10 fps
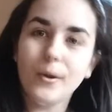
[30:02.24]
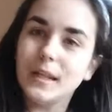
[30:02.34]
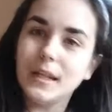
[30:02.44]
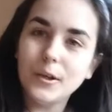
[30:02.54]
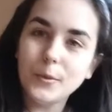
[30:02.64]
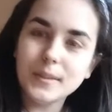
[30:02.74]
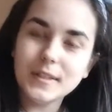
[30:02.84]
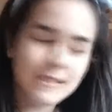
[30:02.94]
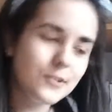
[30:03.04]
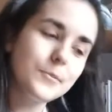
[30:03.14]
only human
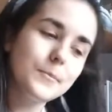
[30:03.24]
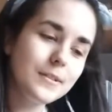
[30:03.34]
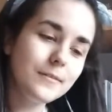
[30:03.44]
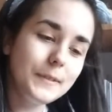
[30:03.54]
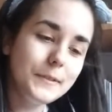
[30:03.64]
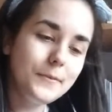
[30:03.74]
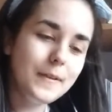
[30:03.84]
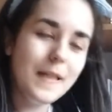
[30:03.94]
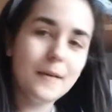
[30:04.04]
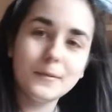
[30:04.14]
edition bestseller
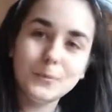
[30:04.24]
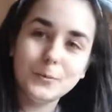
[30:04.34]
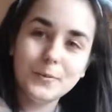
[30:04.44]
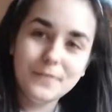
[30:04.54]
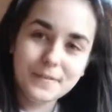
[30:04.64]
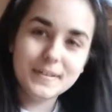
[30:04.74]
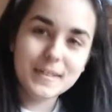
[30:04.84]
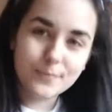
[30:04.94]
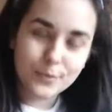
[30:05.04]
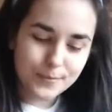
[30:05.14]
novel, it would be
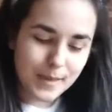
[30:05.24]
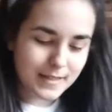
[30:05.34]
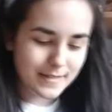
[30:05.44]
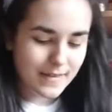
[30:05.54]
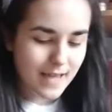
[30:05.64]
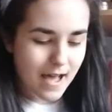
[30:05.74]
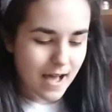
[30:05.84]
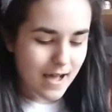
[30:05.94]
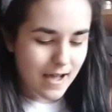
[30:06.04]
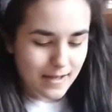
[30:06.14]
15 books, but
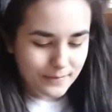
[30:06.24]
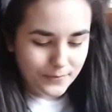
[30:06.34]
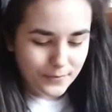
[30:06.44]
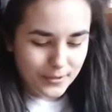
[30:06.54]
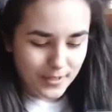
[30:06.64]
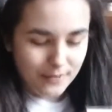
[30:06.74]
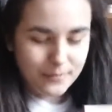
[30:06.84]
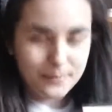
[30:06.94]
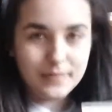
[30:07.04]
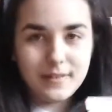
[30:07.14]
for now,
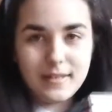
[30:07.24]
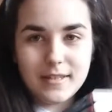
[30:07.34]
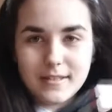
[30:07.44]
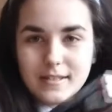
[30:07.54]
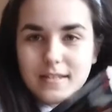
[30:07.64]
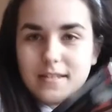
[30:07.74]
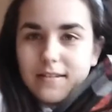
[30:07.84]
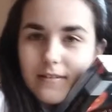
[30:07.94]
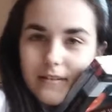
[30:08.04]
yeah, this is...